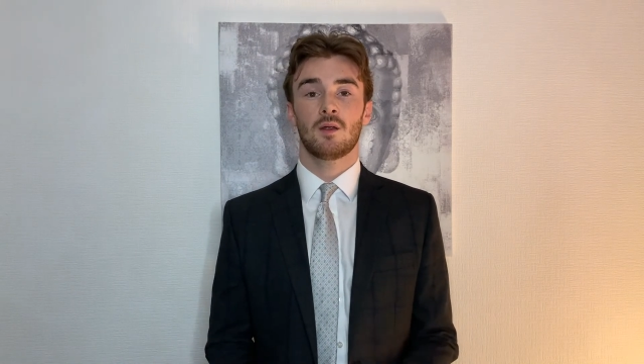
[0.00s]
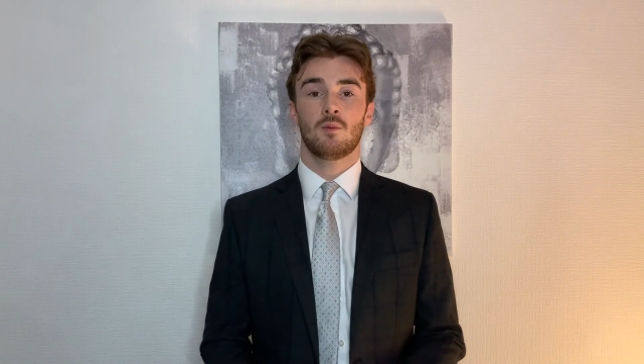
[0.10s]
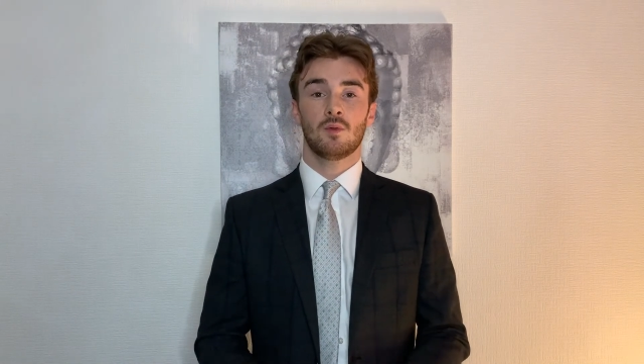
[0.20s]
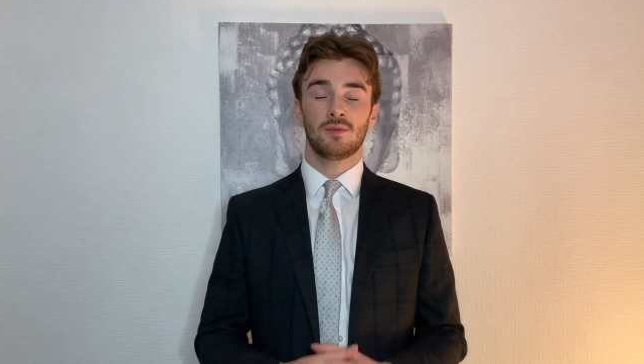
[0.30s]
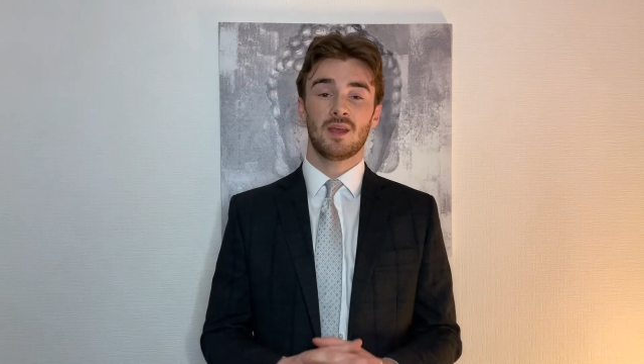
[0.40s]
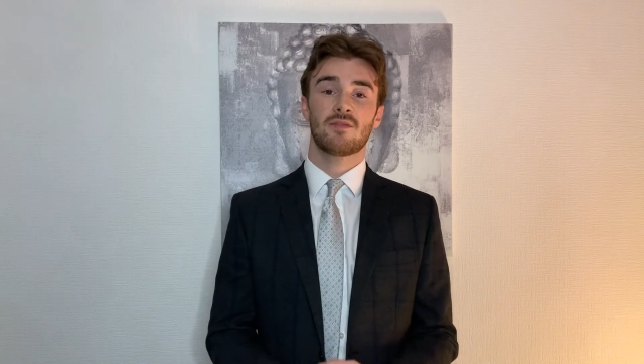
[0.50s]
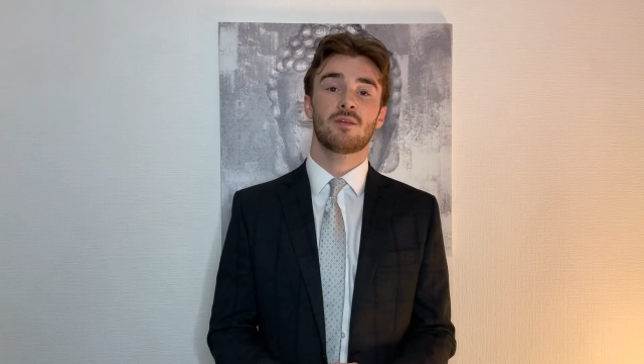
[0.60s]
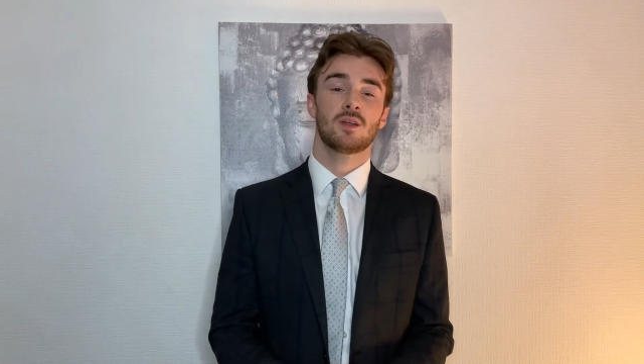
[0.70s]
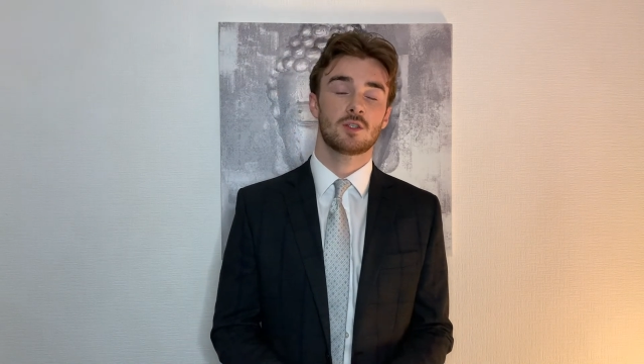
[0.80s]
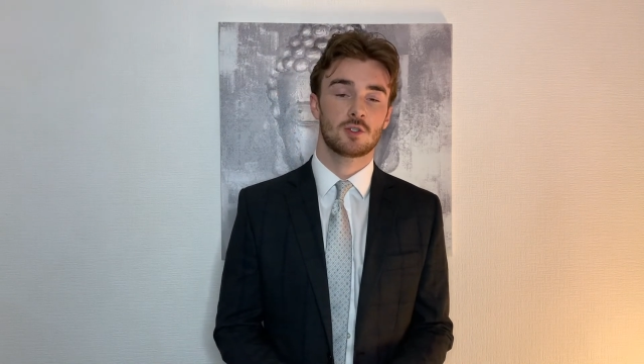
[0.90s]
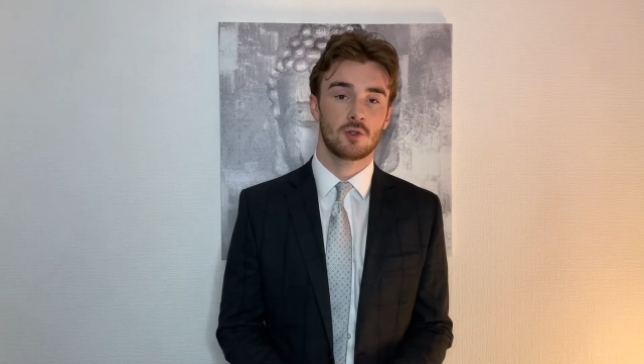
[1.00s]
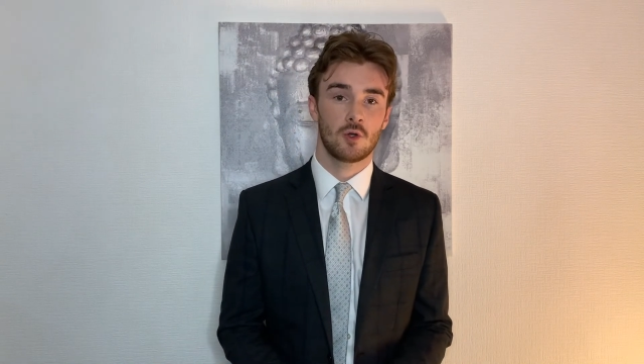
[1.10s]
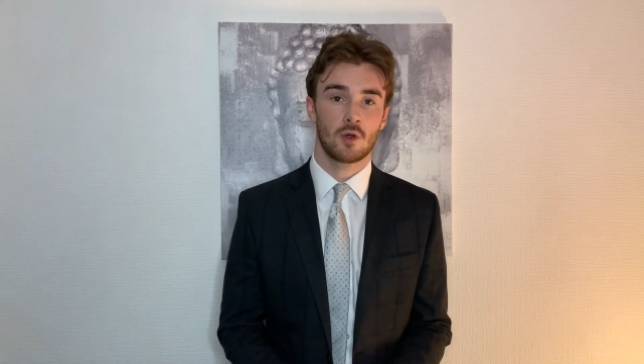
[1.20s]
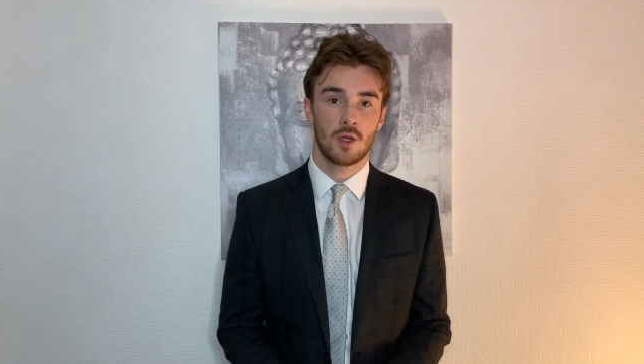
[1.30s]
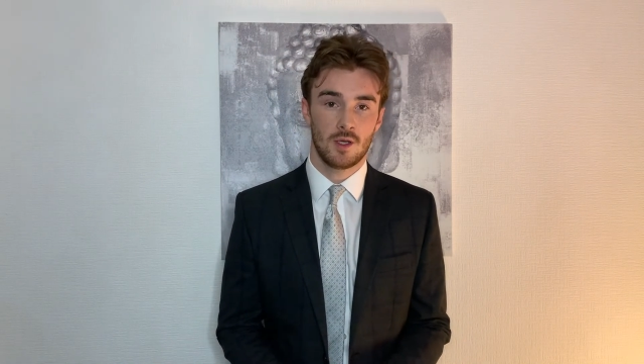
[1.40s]
will definitely
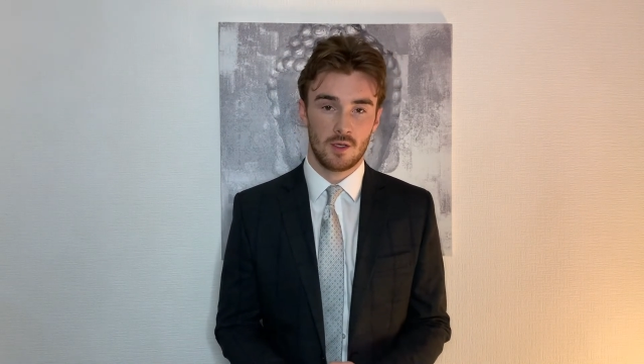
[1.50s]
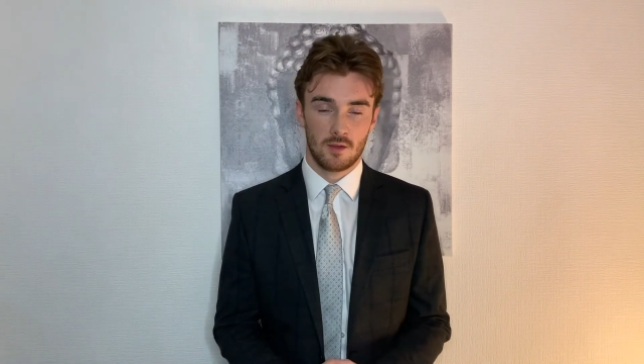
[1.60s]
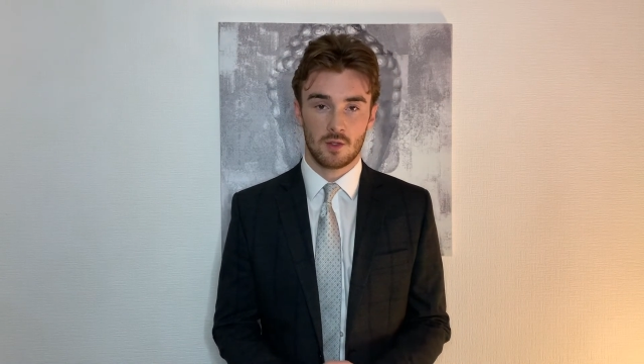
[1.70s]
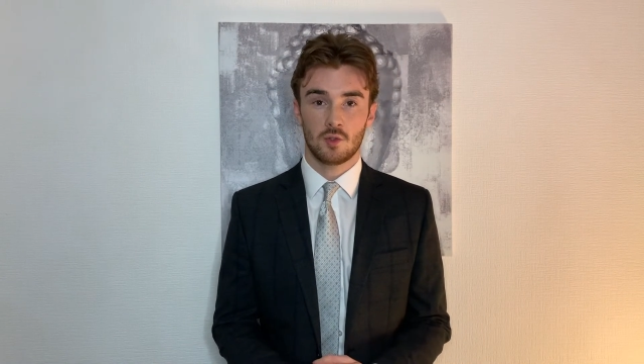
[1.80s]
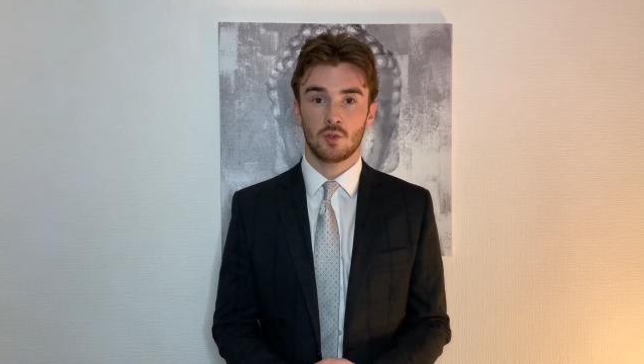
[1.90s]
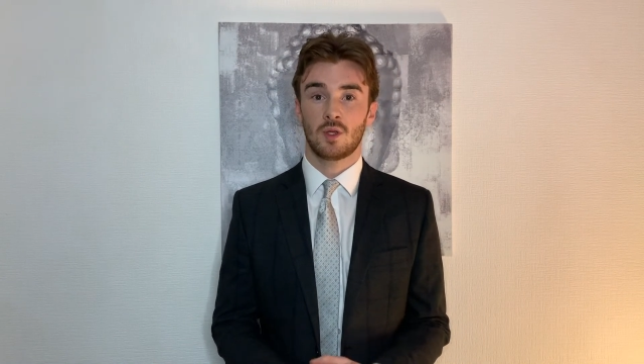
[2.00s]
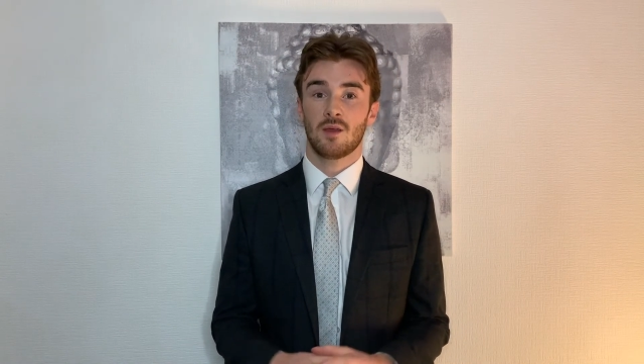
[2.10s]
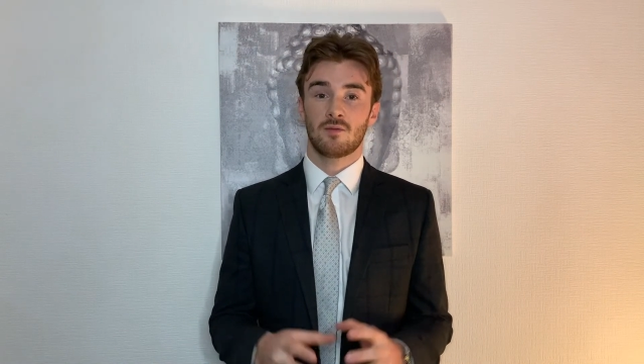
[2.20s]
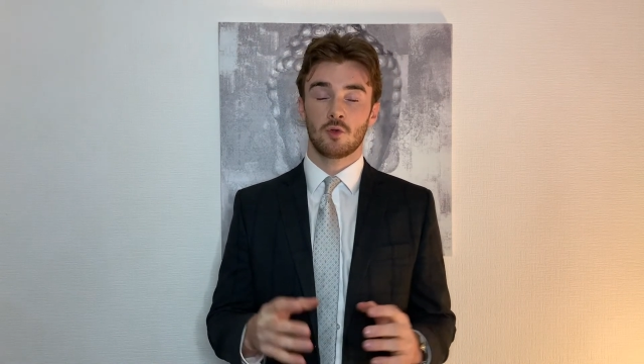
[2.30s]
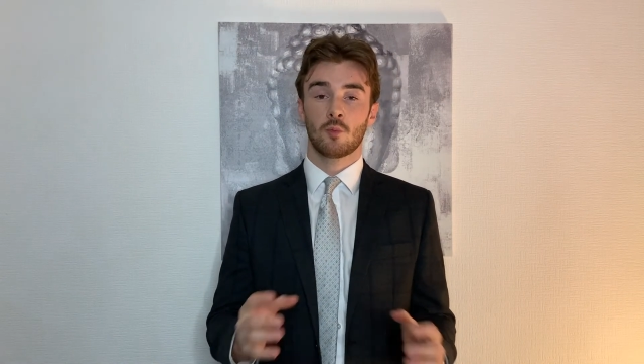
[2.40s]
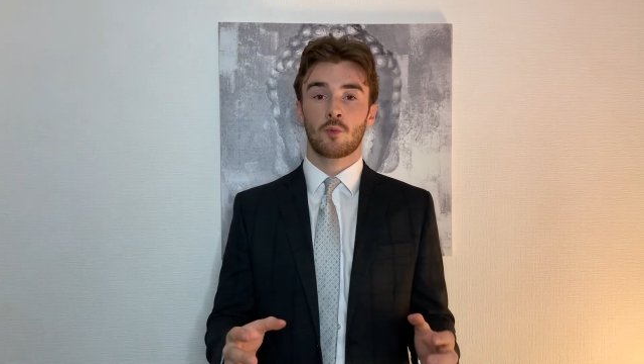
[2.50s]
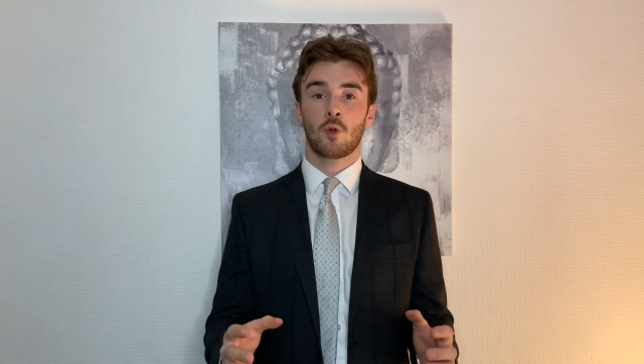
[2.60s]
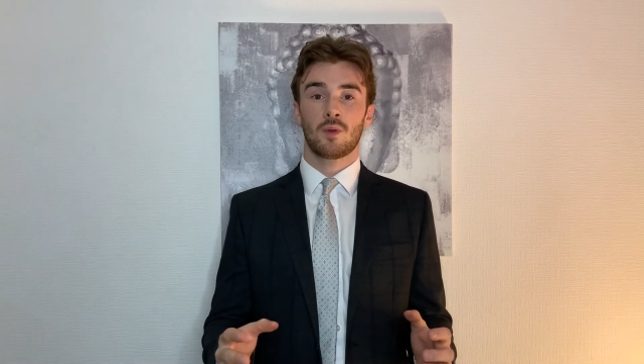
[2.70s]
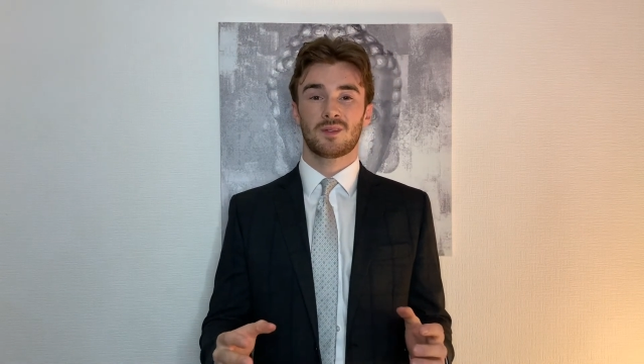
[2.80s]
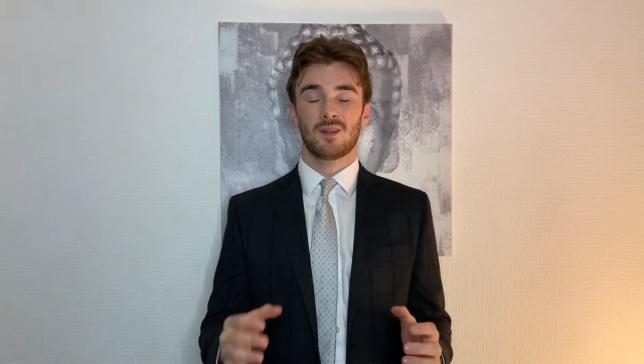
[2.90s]
ensure that you give your
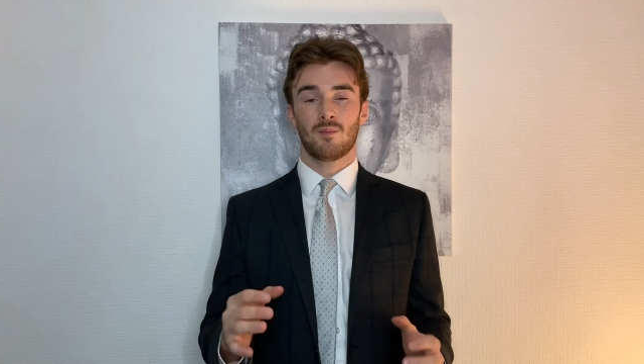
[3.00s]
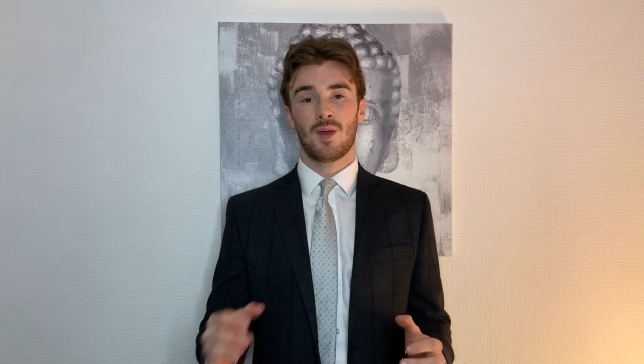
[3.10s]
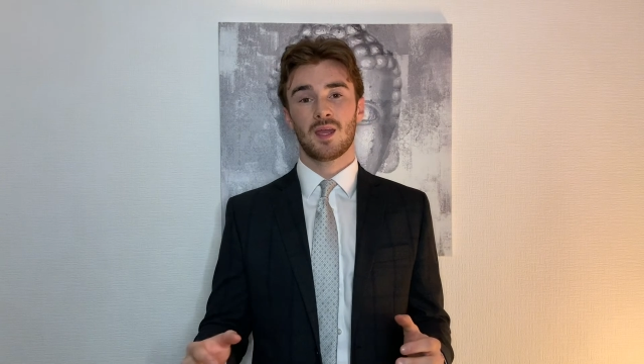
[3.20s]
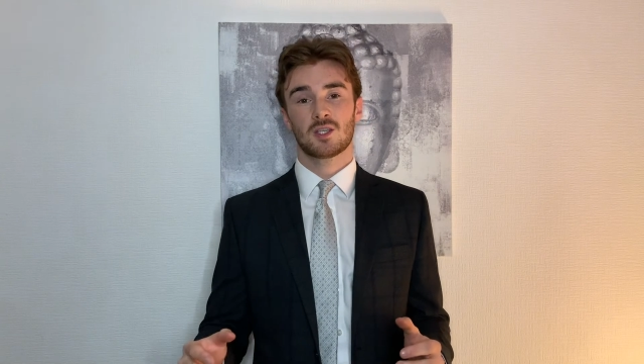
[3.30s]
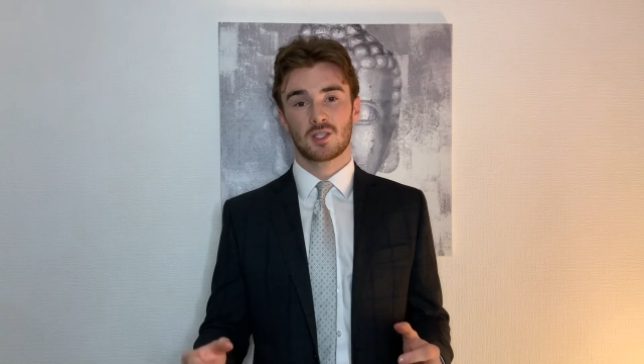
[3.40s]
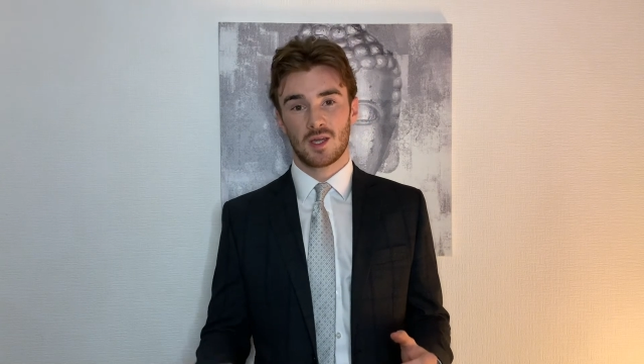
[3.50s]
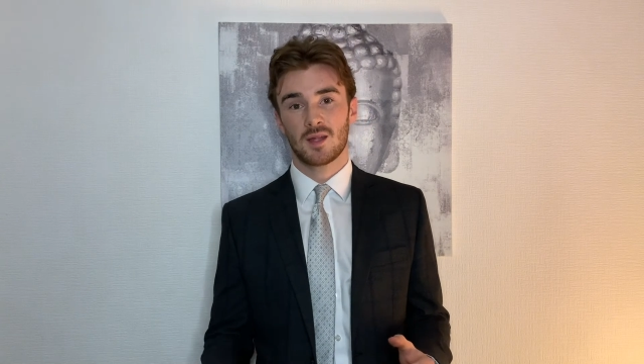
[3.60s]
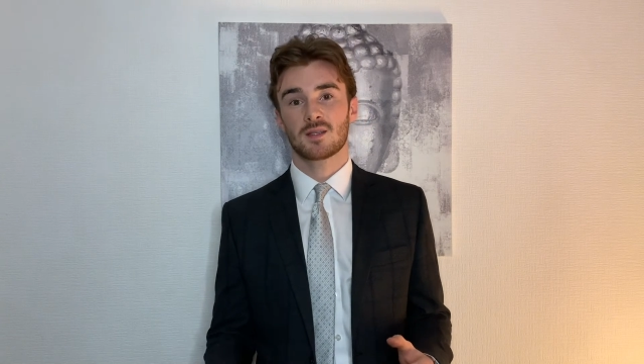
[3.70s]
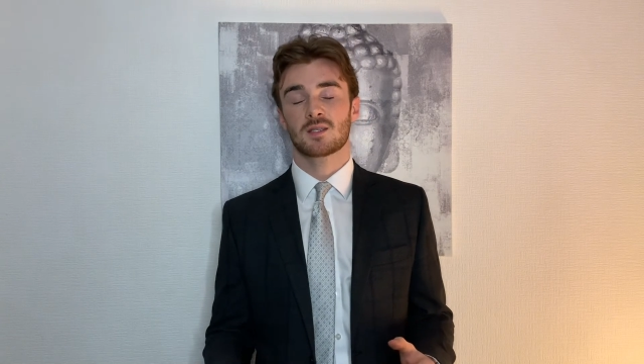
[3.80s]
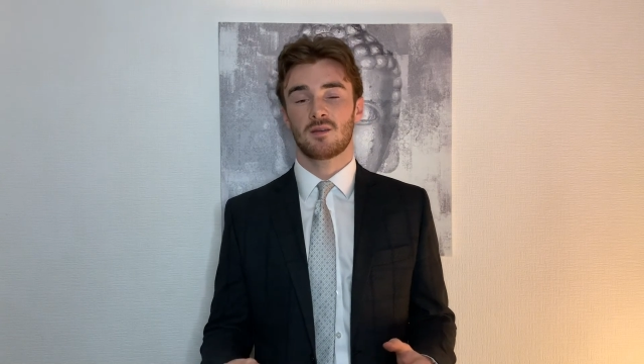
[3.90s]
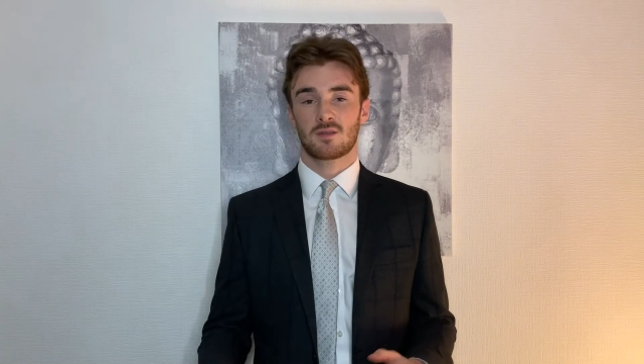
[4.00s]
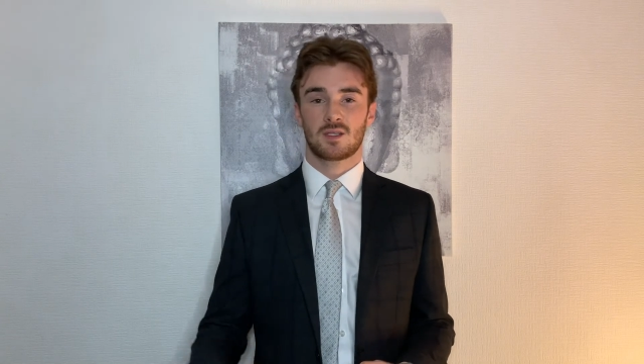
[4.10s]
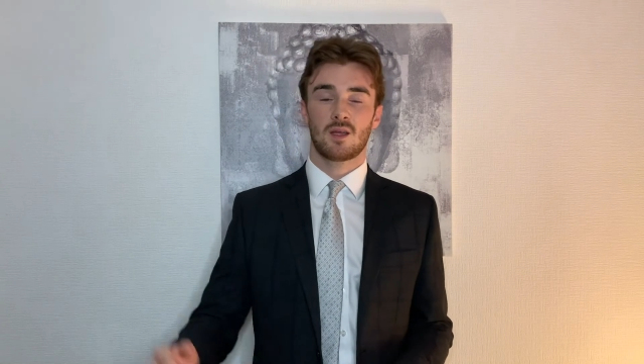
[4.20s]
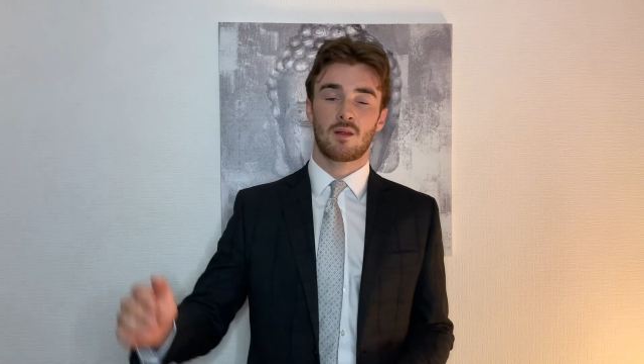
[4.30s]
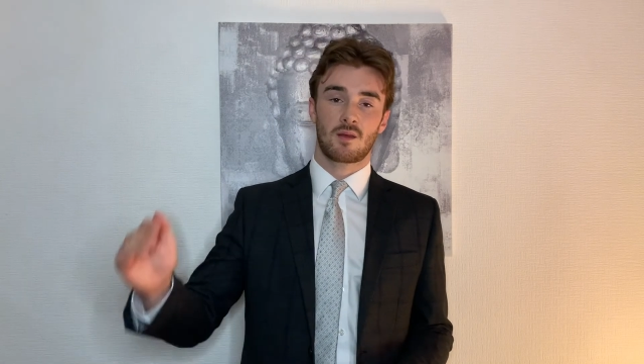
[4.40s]
property the best chance of
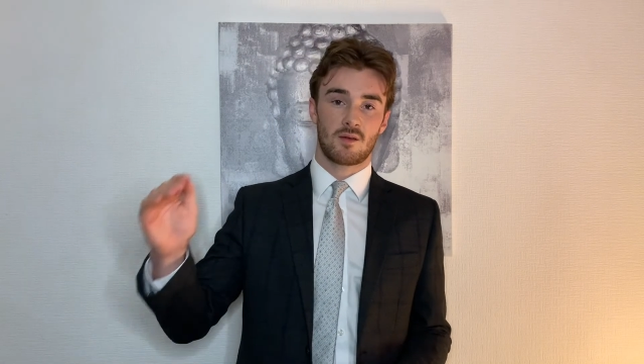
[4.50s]
selling